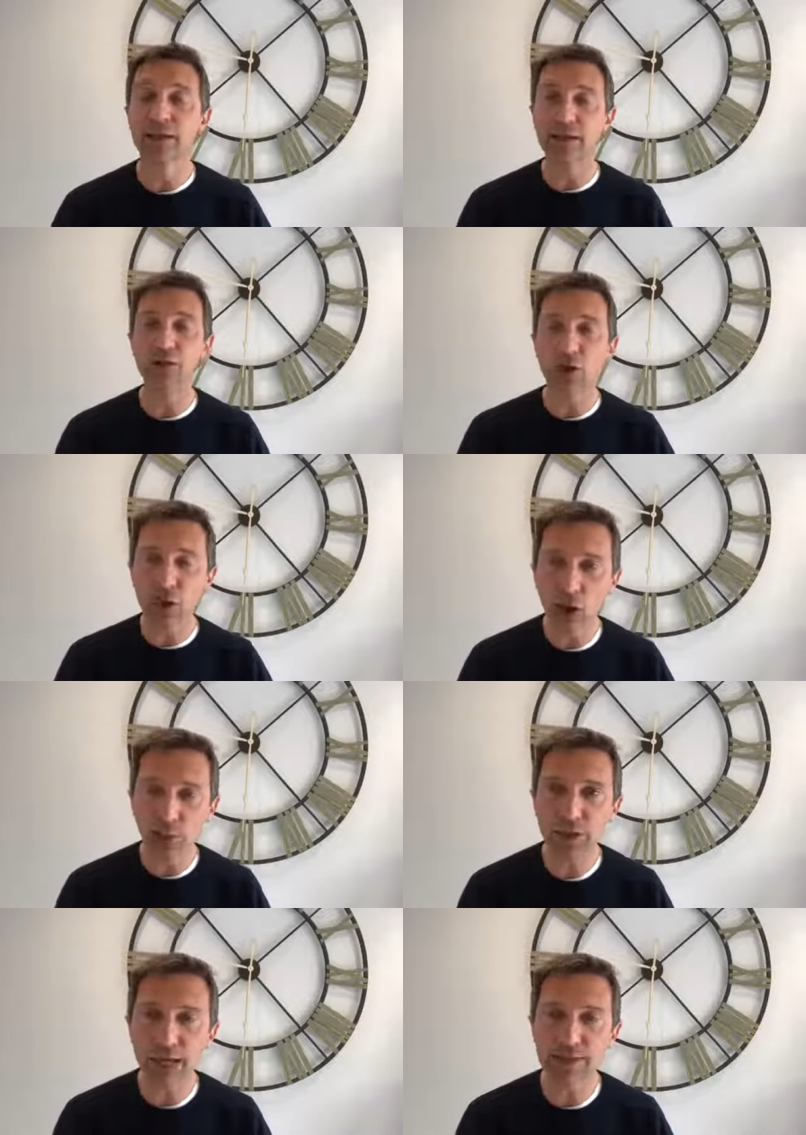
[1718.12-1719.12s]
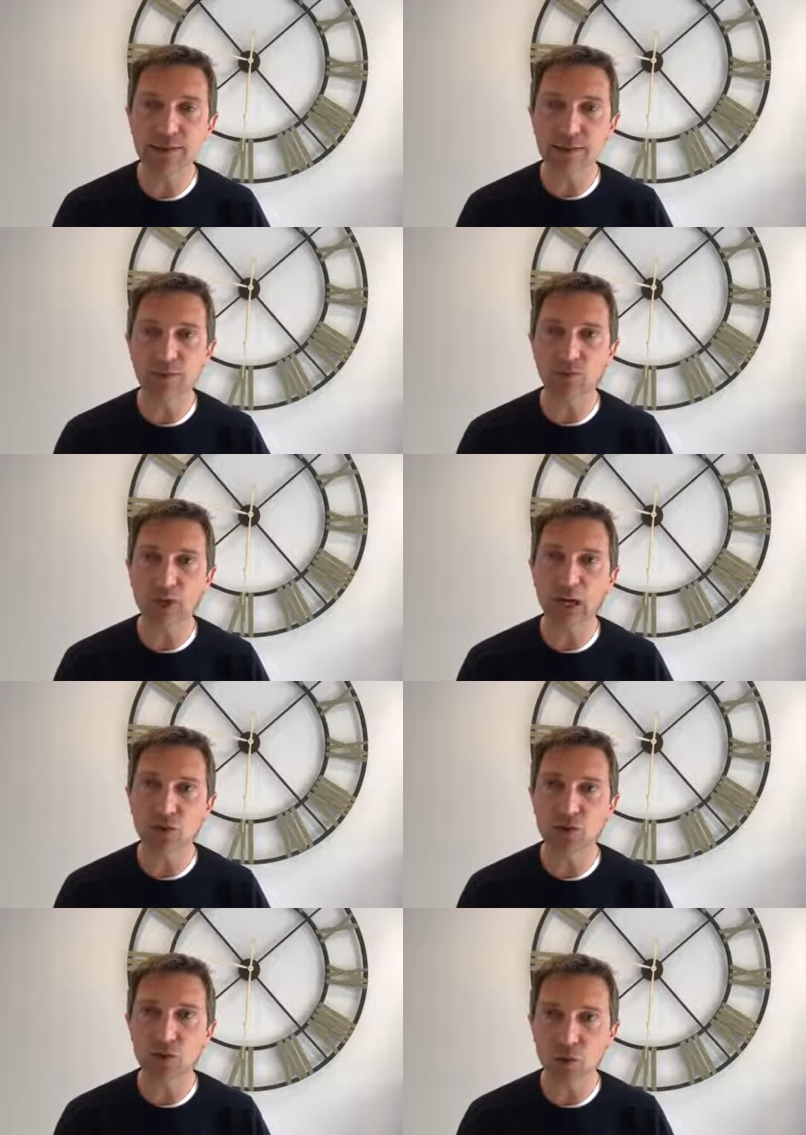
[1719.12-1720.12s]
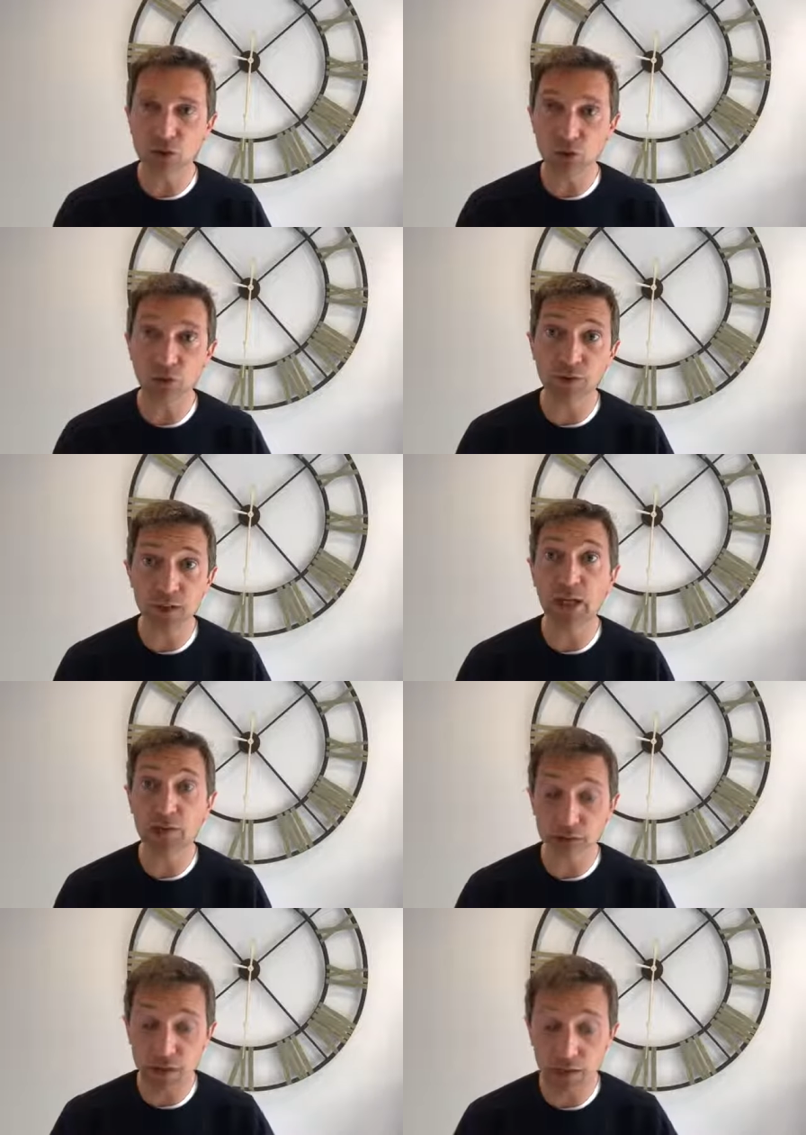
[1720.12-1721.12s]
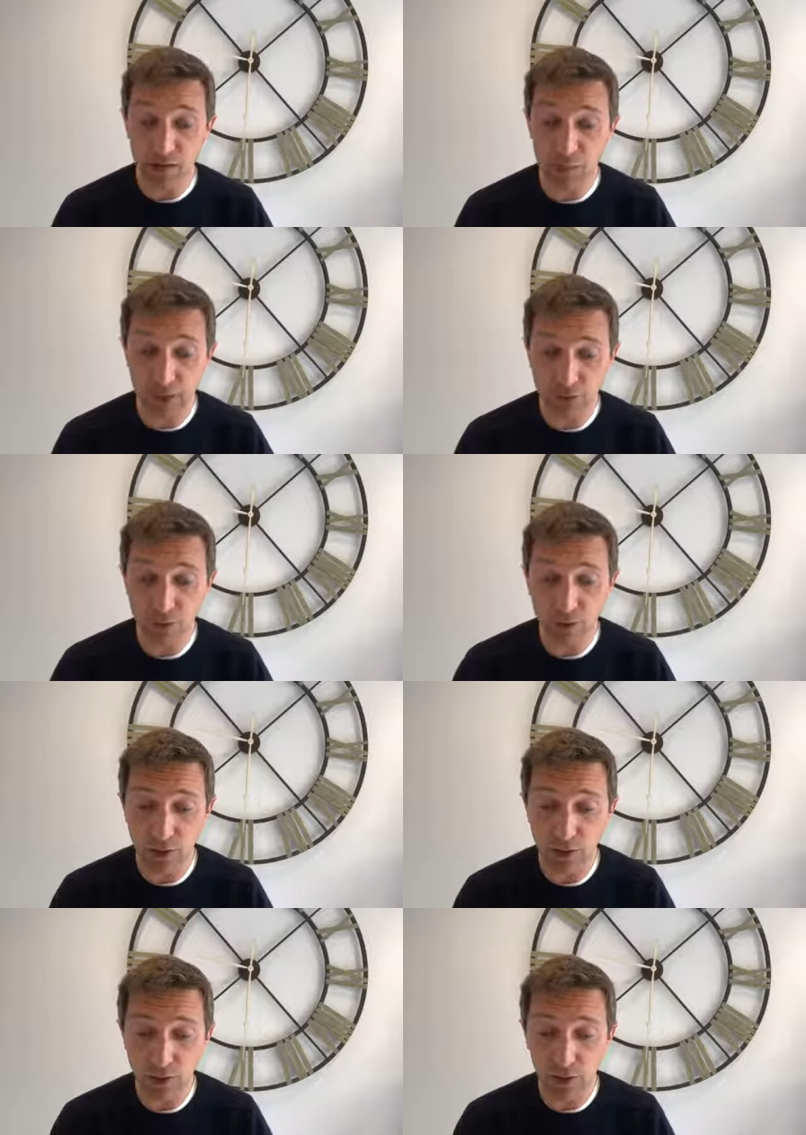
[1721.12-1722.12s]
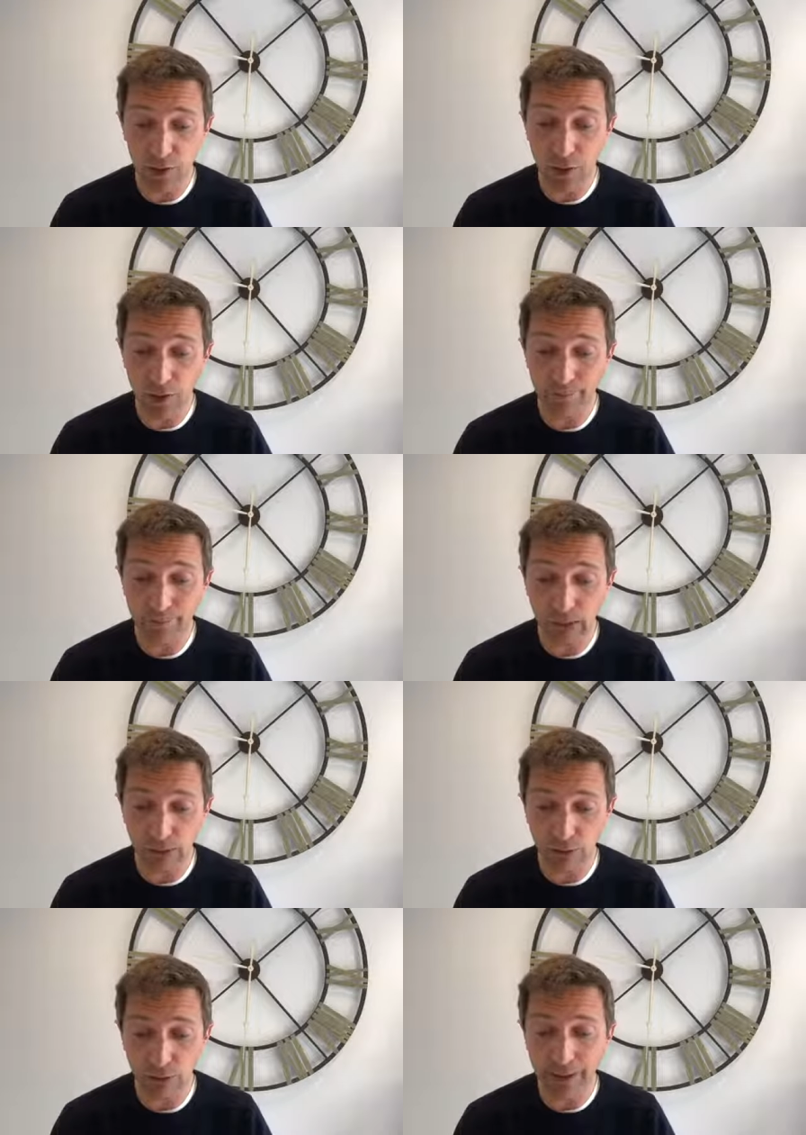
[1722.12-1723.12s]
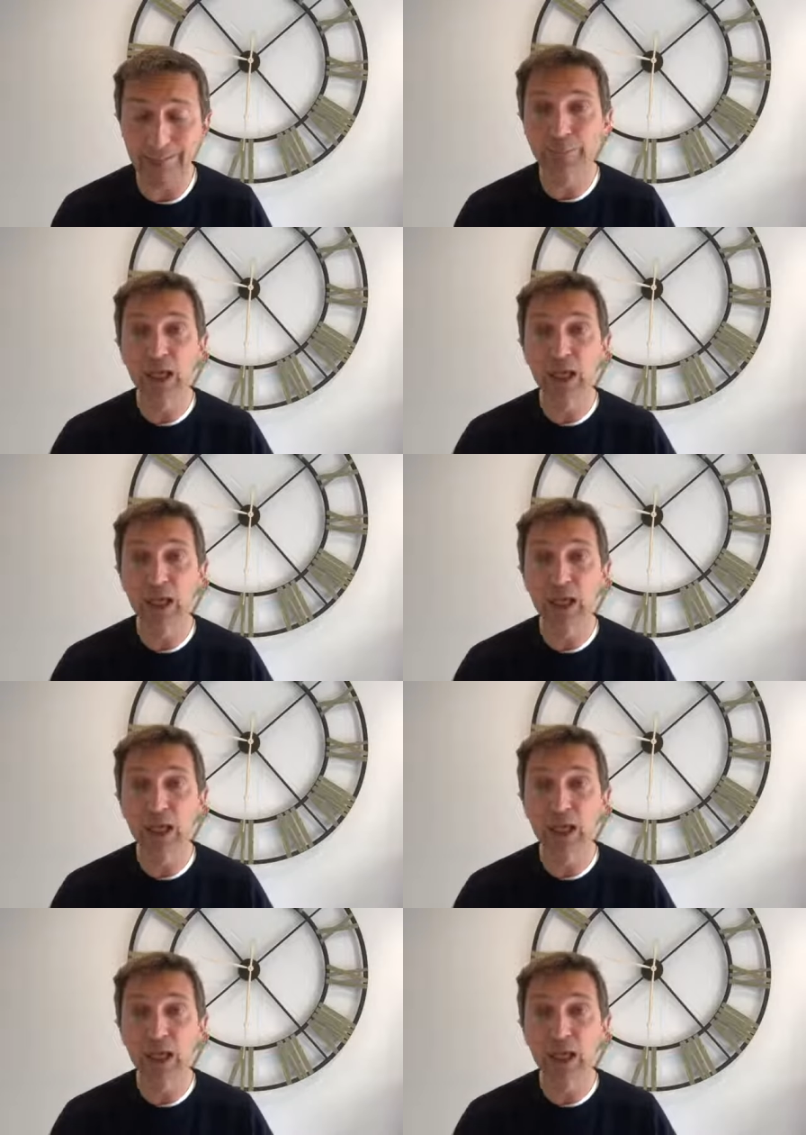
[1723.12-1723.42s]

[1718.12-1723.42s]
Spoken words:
etc., a complicated set of reactions which crossed that entire spectrum that you were outlining.